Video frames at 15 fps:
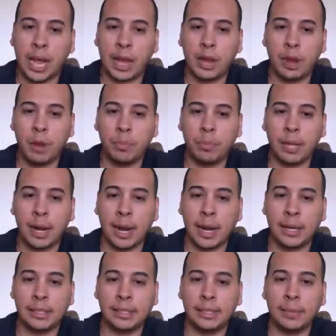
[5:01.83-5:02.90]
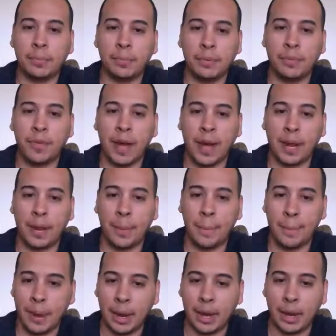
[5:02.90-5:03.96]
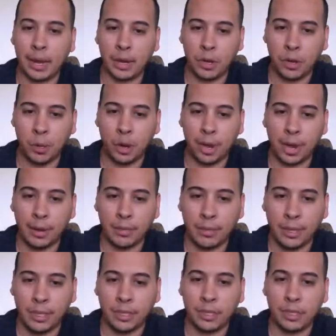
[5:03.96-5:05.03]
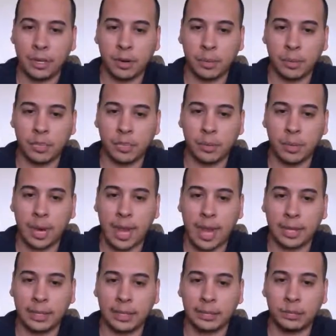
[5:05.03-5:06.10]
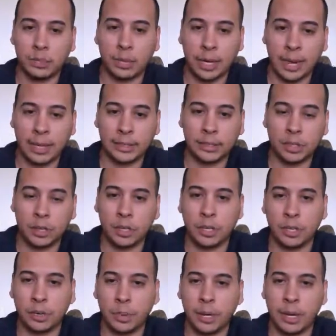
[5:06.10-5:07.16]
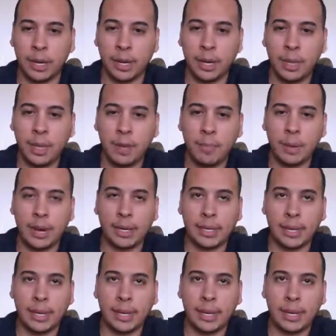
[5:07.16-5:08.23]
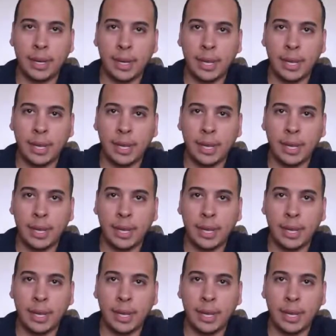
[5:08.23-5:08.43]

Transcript: I hope I simplified, made your life easier. I wish I would have had this when I started doing it, but I didn't.